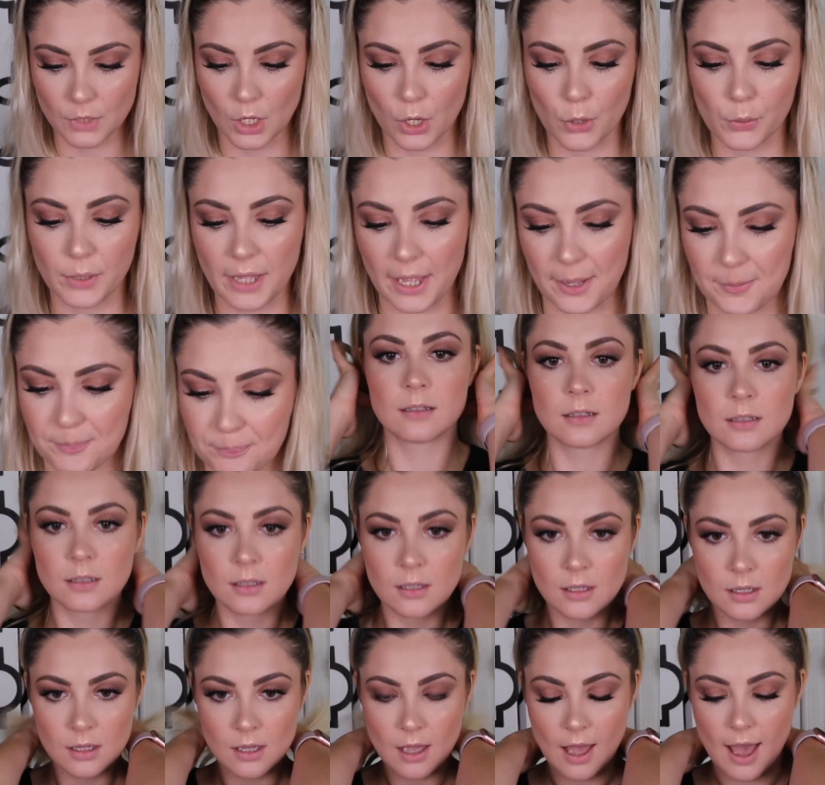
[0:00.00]
Okay,
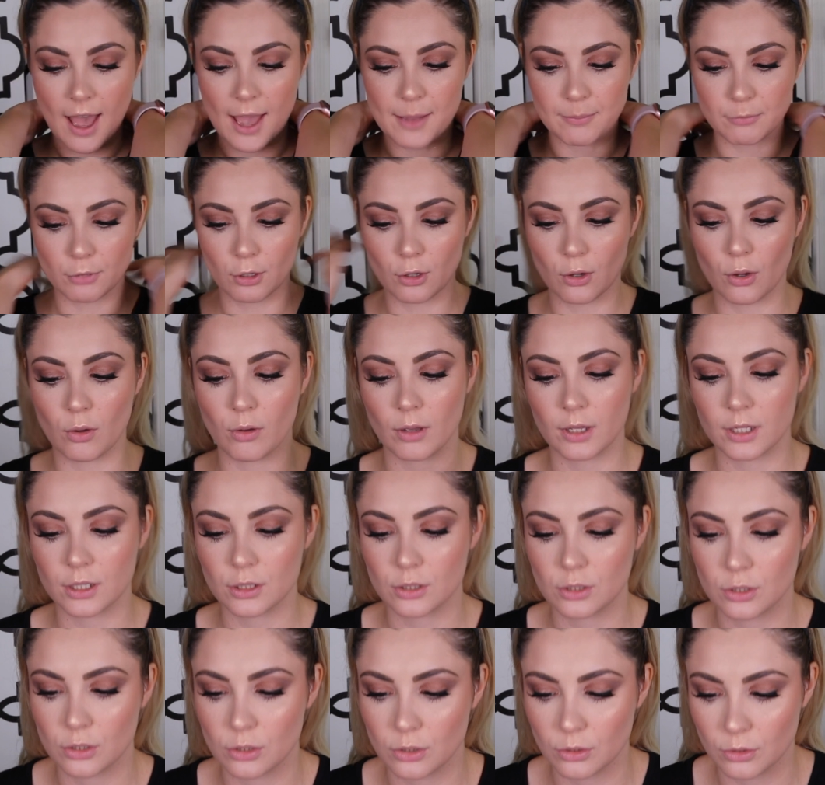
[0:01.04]
I'm
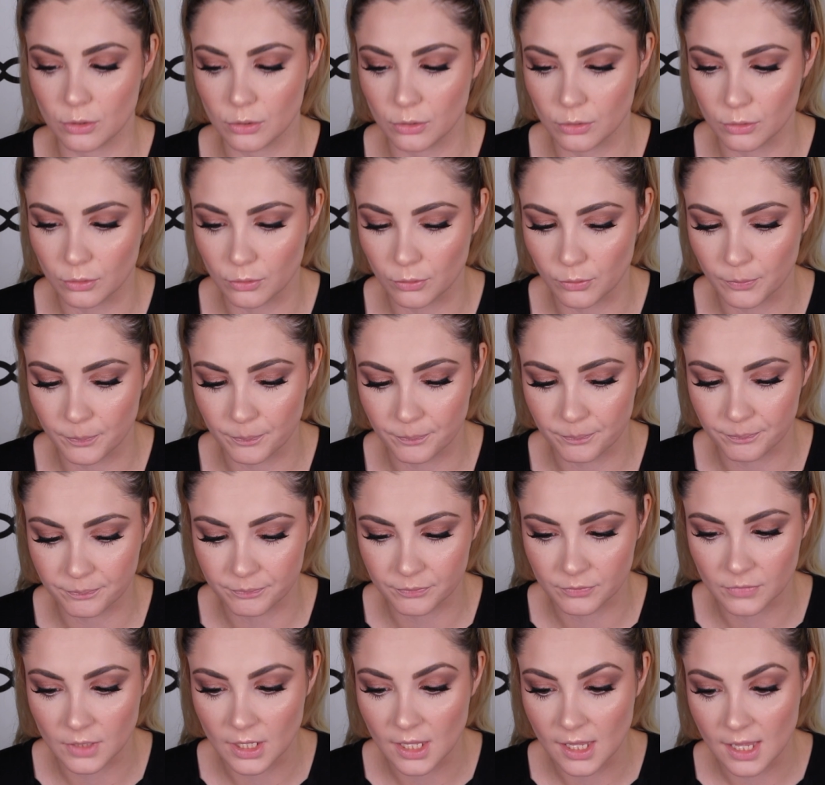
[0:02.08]
going to
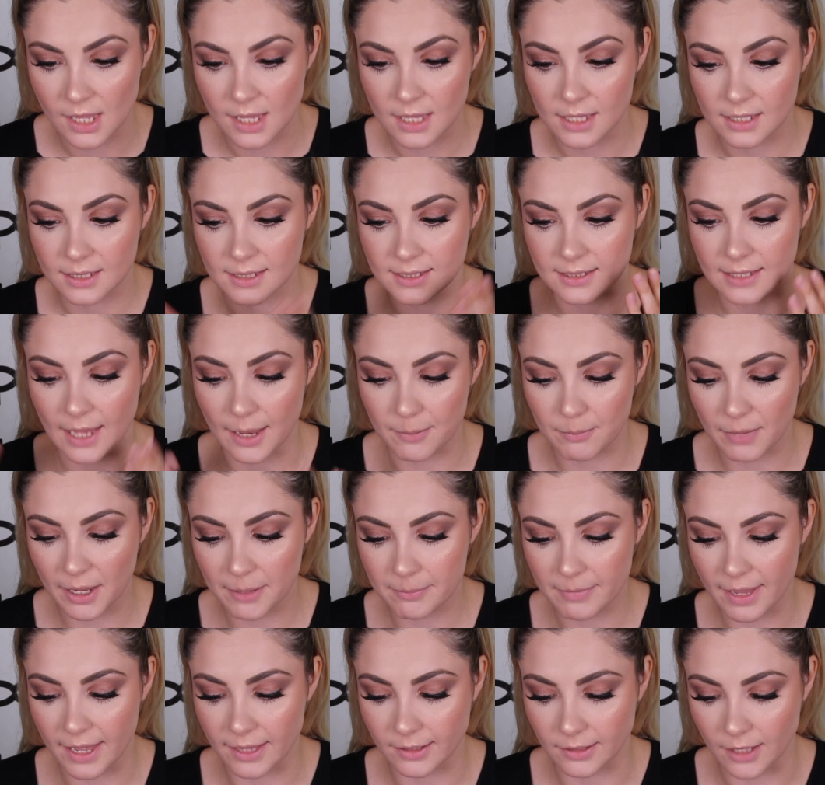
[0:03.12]
set my
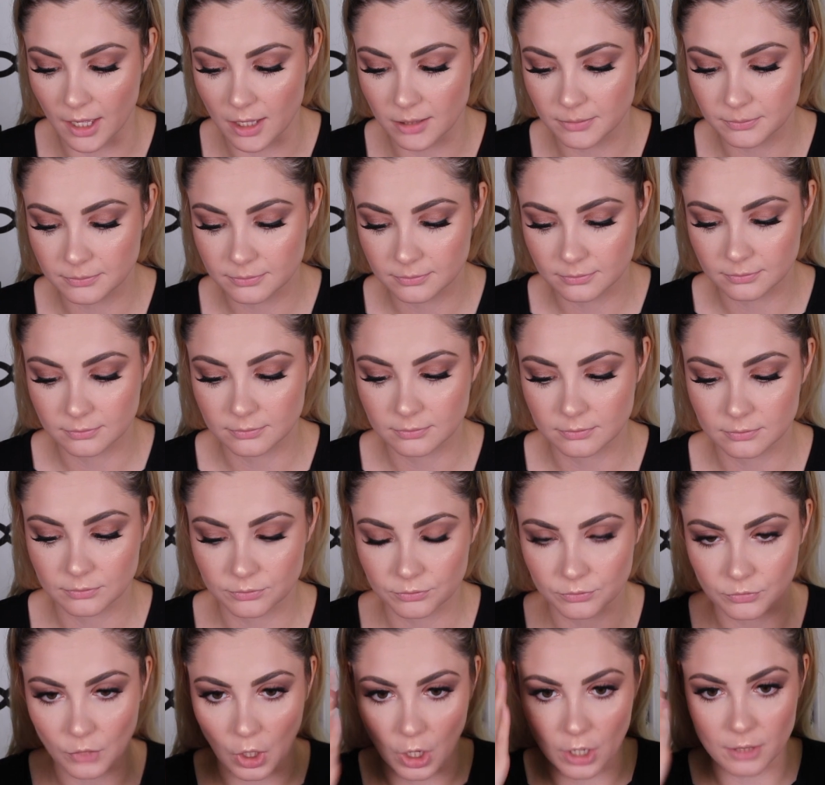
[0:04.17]
makeup
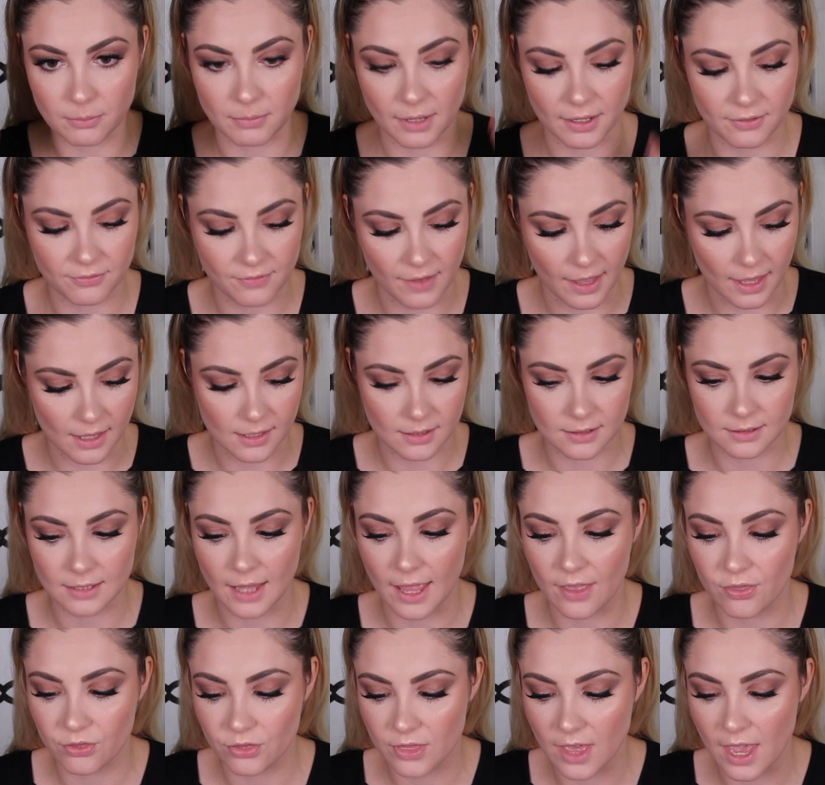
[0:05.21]
on my face,
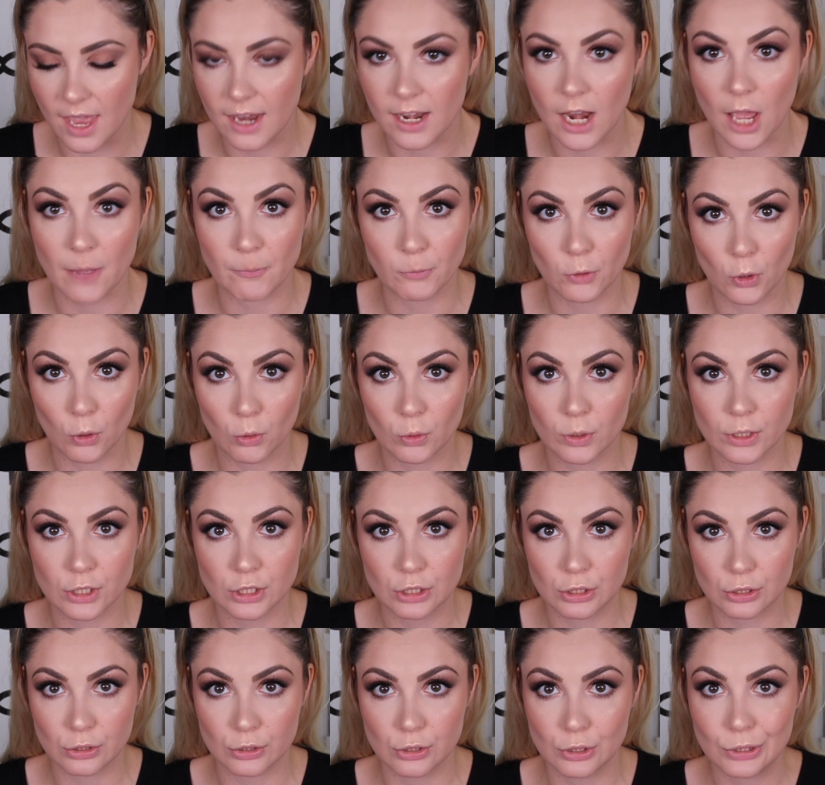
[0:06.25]
and then I'm
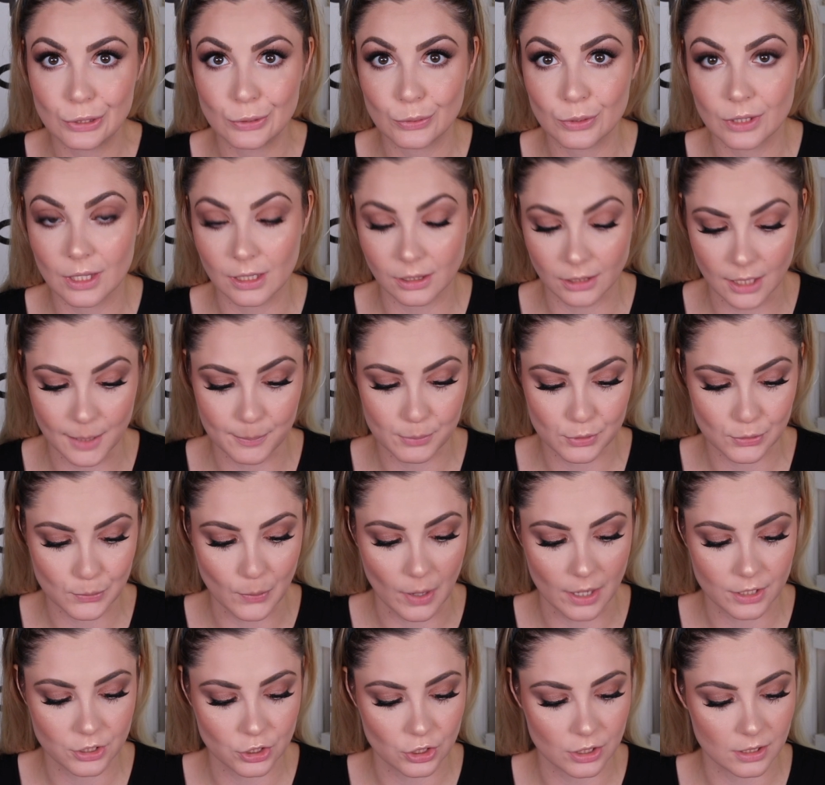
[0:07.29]
going to do the lip
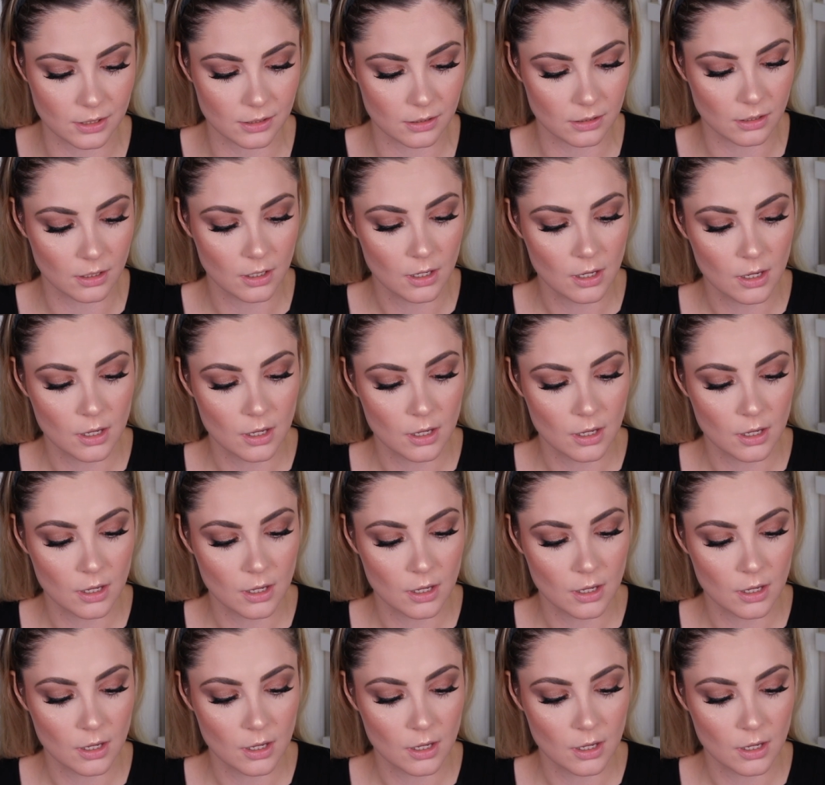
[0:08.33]
swatches.